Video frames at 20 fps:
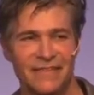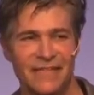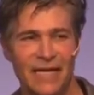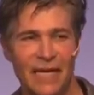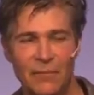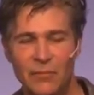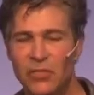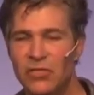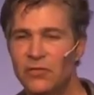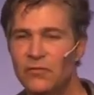
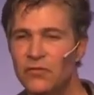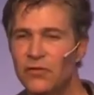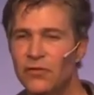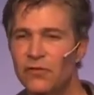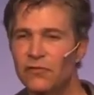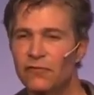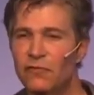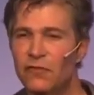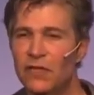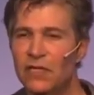How many of
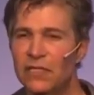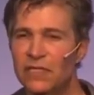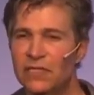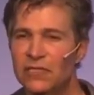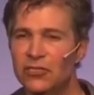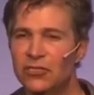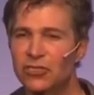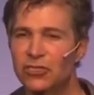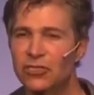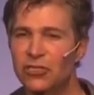you are
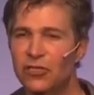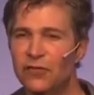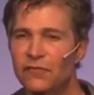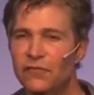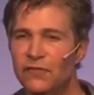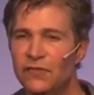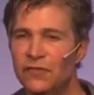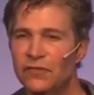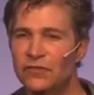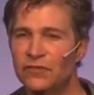feeling a
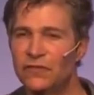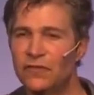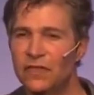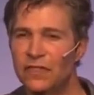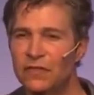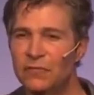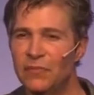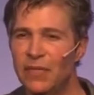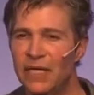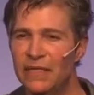shift as you
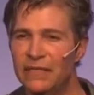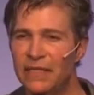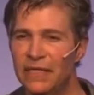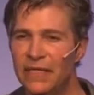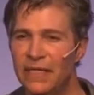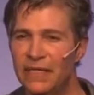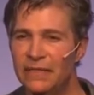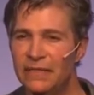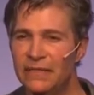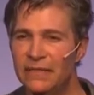think about
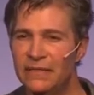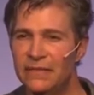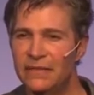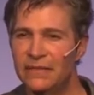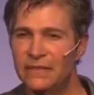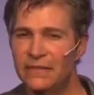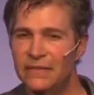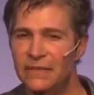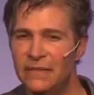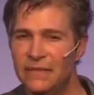that?
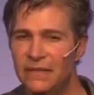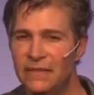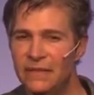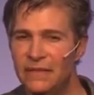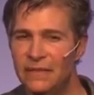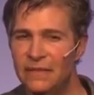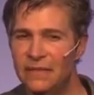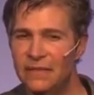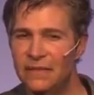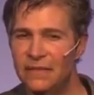
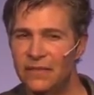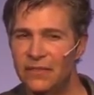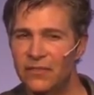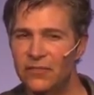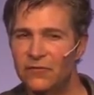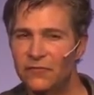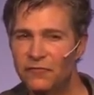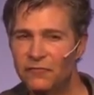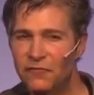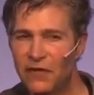Are
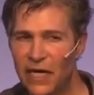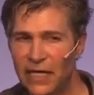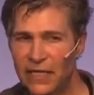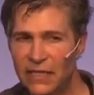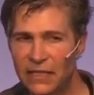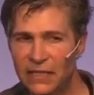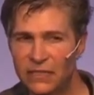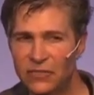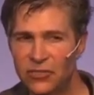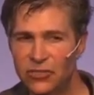you
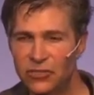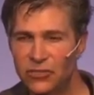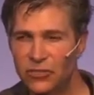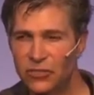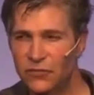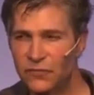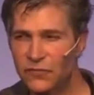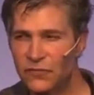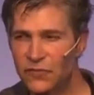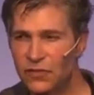finding a
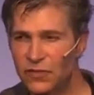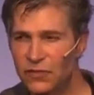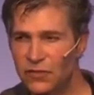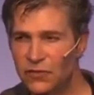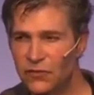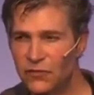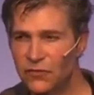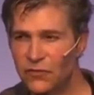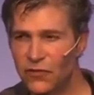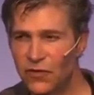shift in
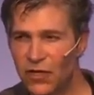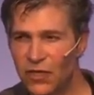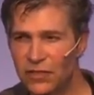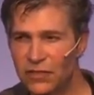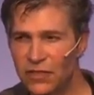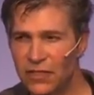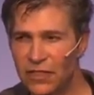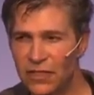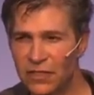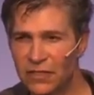your
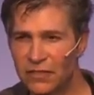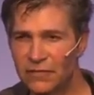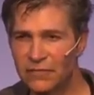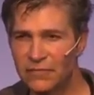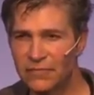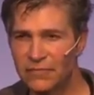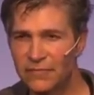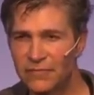thought there?